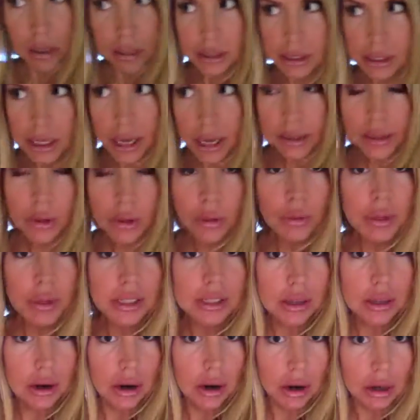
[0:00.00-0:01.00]
it's not the
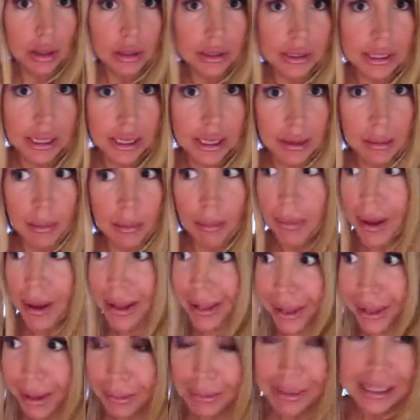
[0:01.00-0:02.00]
Ritz Carlton,
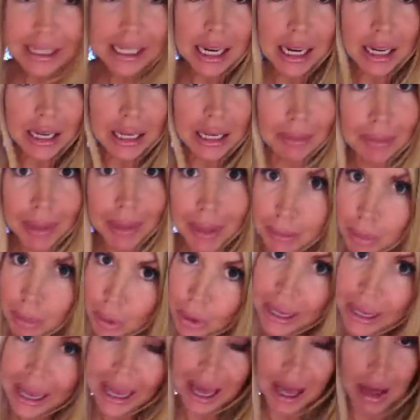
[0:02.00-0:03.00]
but let me tell you,
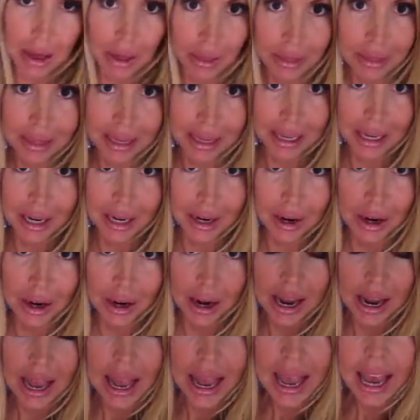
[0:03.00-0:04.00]
people get healthy here.
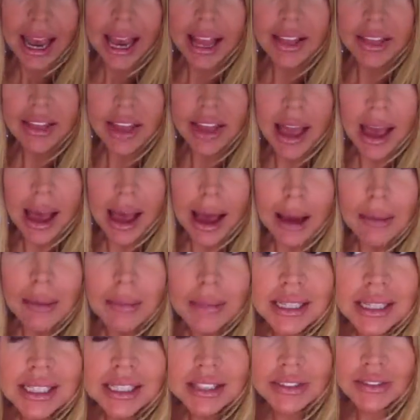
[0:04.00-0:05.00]
And the
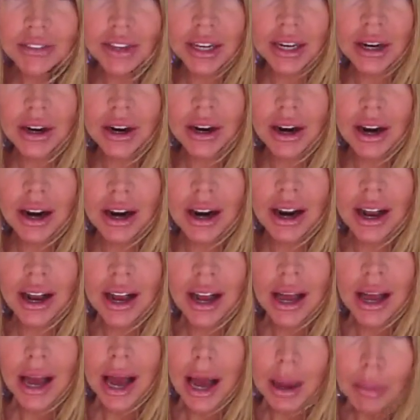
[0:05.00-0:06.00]
atmosphere,
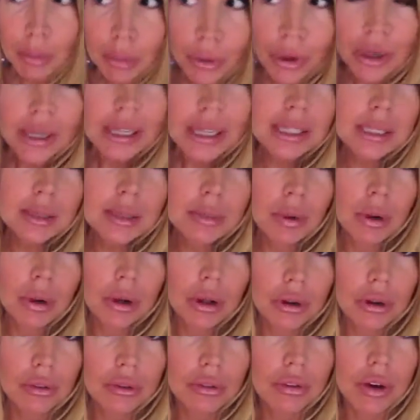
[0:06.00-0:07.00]
I'm pretty
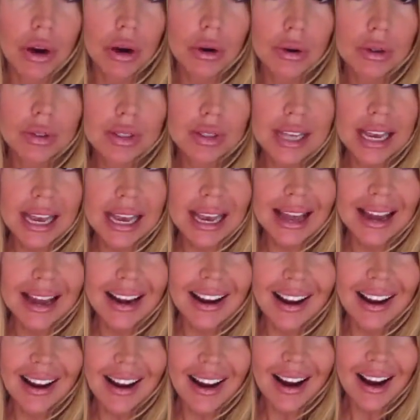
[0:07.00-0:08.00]
spoiled, folks, and
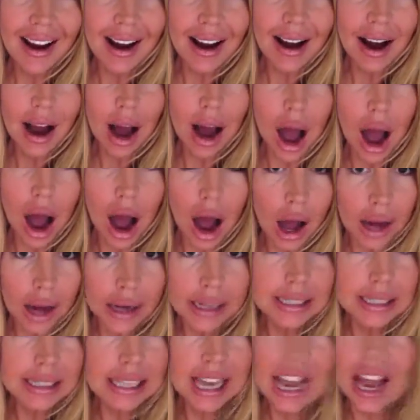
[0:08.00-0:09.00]

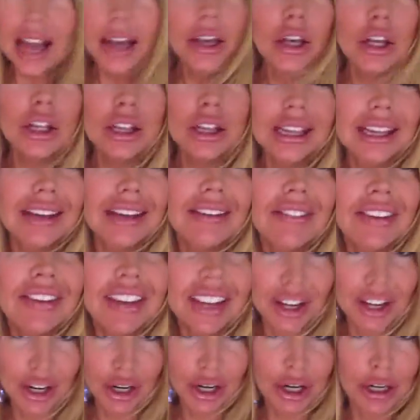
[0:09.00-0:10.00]
honestly, I could live
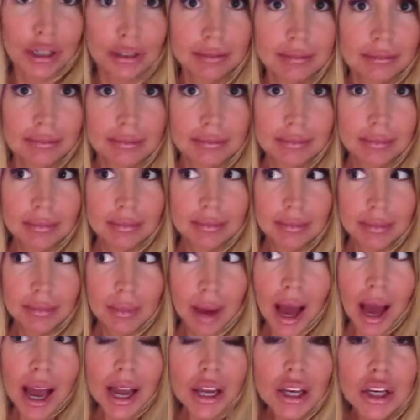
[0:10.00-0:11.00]
here.
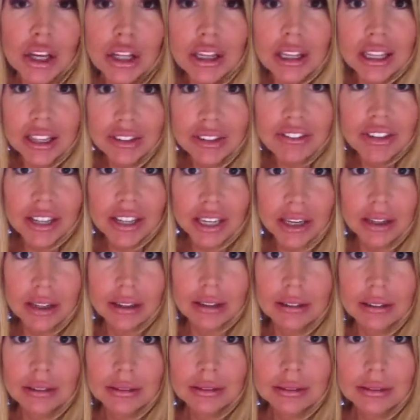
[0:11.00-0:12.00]
I could live here.
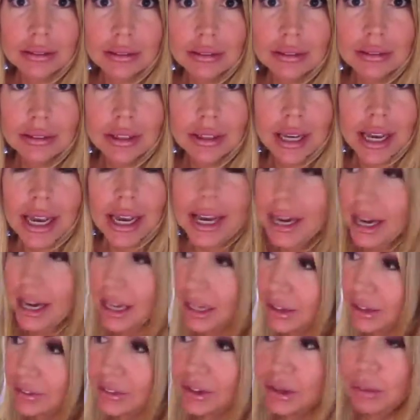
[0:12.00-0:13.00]
And I
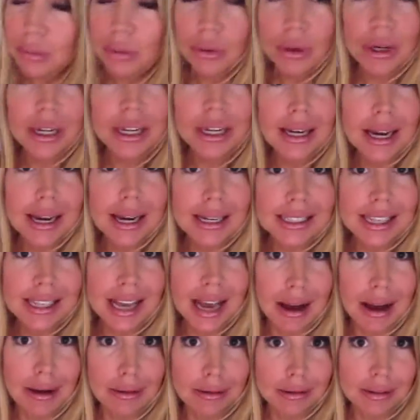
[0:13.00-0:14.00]
live in a pretty nice
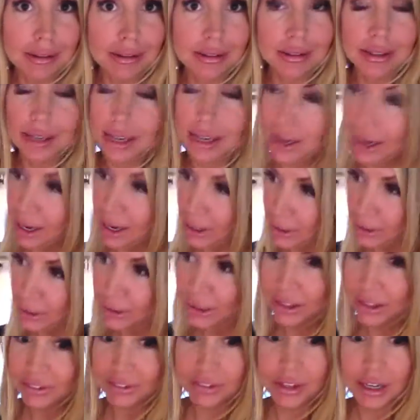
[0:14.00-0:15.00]
house, and I
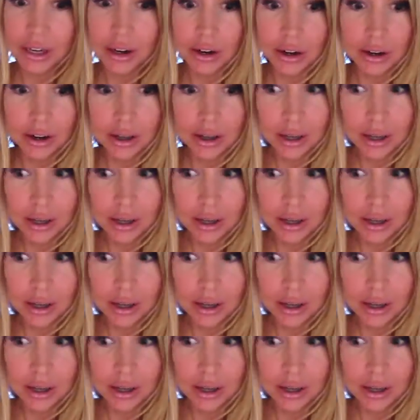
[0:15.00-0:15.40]
could live here.